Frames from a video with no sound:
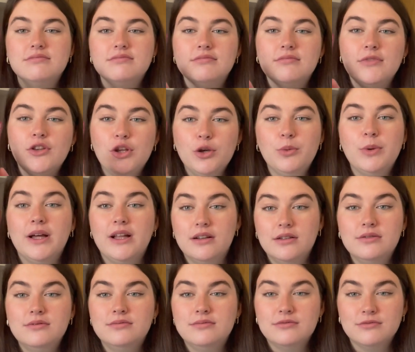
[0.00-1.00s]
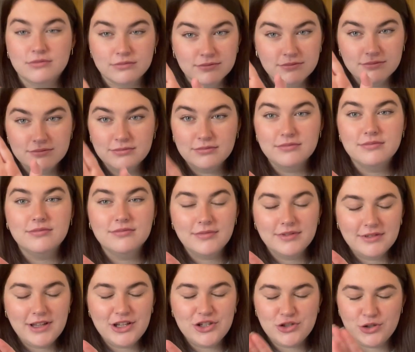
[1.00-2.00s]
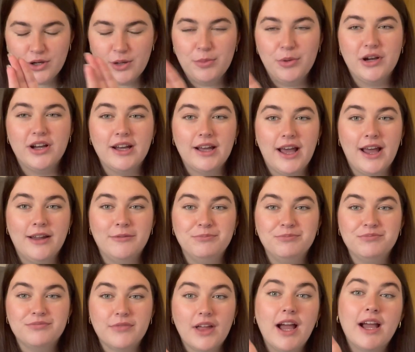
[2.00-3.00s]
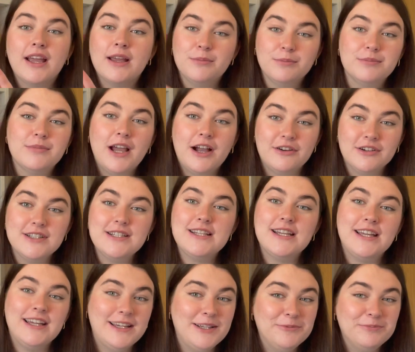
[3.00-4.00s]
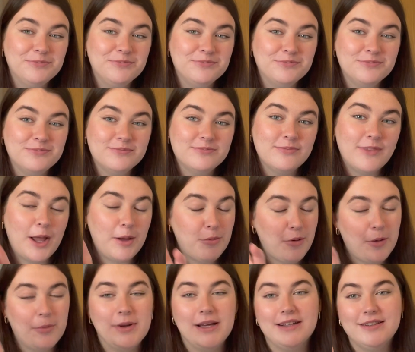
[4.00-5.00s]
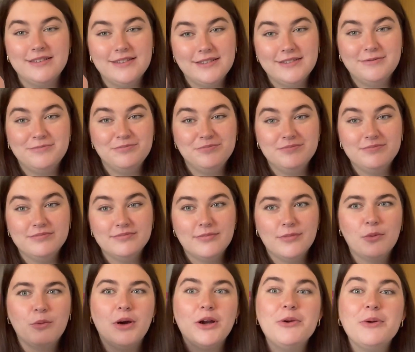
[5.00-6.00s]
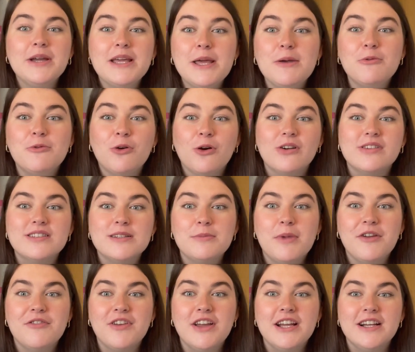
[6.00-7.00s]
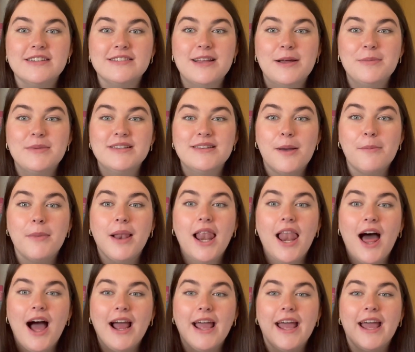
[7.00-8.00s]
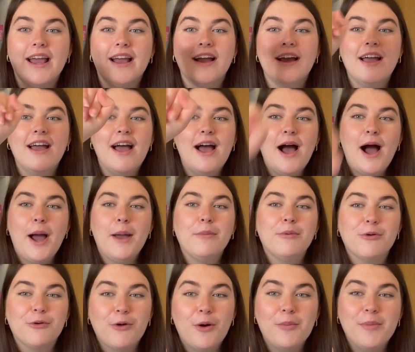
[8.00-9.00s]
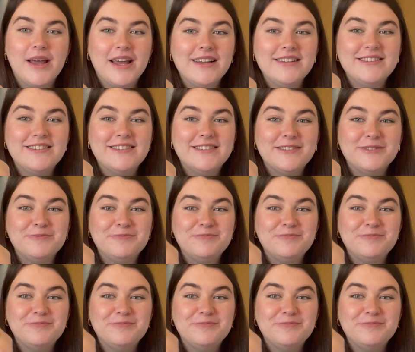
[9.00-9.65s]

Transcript: You will enjoy a book again, I can guarantee. I promise. Why do I keep crossing my fingers? That means I'm lying. I promise.